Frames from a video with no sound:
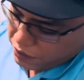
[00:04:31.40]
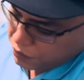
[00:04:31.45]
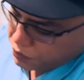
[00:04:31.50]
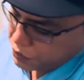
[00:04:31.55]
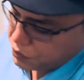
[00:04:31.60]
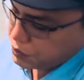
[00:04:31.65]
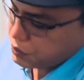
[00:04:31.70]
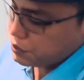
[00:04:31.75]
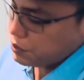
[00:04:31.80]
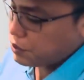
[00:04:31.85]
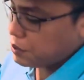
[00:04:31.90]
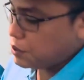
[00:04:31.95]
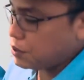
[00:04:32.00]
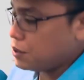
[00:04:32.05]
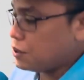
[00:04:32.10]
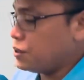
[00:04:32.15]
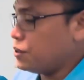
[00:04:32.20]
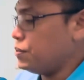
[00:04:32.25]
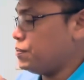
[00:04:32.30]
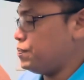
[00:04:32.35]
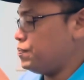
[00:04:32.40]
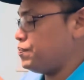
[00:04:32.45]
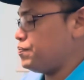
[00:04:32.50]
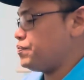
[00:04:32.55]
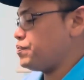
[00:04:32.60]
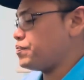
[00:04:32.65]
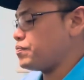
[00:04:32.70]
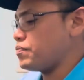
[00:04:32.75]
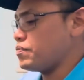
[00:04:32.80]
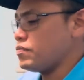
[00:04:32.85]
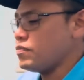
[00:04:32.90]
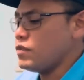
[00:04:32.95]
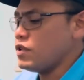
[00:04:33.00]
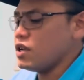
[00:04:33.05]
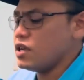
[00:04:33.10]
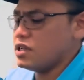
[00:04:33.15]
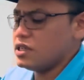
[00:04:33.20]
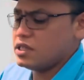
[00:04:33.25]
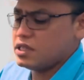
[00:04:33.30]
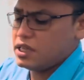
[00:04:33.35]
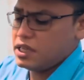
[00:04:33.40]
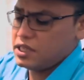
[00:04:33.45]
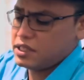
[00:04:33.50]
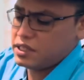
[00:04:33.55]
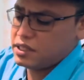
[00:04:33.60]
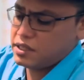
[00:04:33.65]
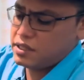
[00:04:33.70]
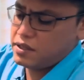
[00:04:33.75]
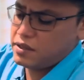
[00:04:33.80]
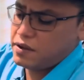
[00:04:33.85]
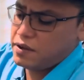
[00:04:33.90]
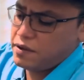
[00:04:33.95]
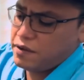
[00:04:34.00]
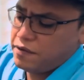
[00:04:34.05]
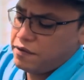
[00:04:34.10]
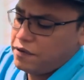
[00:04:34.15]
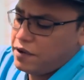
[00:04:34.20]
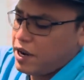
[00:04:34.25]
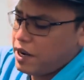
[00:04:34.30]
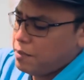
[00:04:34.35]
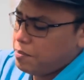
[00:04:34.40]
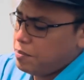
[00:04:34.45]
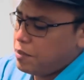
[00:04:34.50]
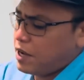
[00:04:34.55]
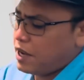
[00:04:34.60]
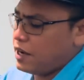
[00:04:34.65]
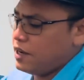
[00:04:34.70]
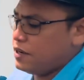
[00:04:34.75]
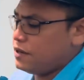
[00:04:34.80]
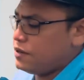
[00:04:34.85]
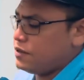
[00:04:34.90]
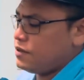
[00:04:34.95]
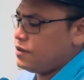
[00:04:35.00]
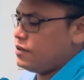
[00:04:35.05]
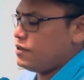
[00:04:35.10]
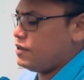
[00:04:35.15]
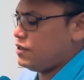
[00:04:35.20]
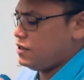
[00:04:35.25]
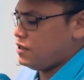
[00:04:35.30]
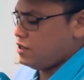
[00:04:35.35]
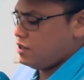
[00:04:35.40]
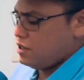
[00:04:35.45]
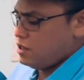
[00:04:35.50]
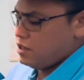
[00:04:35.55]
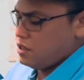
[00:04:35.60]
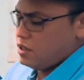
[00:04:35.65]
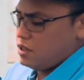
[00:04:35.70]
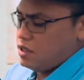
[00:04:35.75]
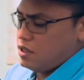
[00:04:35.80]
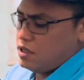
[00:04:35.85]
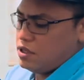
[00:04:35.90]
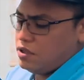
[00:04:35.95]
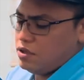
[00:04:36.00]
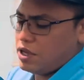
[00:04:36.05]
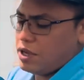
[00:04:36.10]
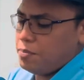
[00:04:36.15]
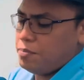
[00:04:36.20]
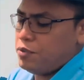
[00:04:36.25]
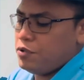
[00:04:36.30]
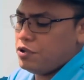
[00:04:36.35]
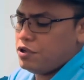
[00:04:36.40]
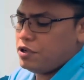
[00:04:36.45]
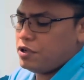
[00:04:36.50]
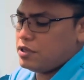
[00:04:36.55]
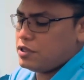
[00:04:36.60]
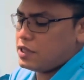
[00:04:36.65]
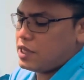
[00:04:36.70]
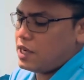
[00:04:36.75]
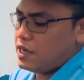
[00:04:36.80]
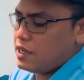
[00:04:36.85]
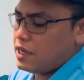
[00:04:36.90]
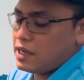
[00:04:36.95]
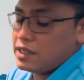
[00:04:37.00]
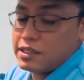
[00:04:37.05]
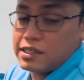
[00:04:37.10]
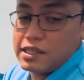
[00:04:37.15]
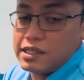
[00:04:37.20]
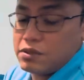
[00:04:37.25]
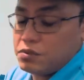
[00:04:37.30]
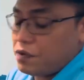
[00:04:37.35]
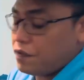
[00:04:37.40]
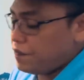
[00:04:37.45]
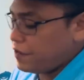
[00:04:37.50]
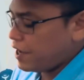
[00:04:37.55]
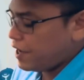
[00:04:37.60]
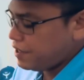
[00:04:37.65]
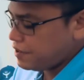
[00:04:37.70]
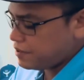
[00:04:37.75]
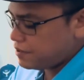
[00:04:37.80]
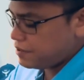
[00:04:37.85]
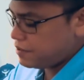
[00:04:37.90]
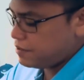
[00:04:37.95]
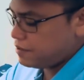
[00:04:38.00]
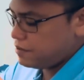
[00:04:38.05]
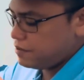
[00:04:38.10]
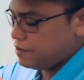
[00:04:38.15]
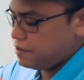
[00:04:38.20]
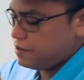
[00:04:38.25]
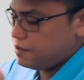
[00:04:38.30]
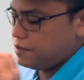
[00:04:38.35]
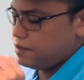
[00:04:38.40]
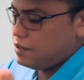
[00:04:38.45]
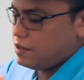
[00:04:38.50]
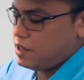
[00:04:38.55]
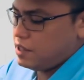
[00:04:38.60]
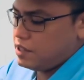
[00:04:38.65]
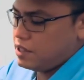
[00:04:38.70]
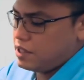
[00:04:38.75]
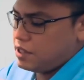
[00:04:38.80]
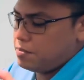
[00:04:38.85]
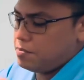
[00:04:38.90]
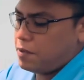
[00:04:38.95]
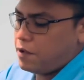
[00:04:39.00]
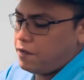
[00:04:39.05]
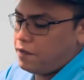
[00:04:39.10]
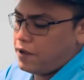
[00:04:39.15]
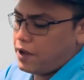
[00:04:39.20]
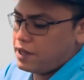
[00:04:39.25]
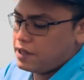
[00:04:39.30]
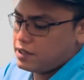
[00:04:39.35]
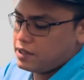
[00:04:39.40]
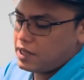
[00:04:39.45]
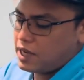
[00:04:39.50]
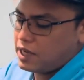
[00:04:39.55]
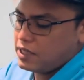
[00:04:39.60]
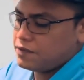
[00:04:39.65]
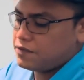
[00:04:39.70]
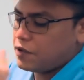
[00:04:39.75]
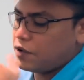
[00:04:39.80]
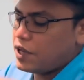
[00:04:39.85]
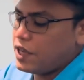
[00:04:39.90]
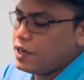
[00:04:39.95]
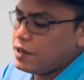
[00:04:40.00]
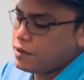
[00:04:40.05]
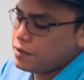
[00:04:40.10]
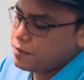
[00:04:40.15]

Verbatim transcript: also this front part you can put your sunglasses with case it's just perfect size for it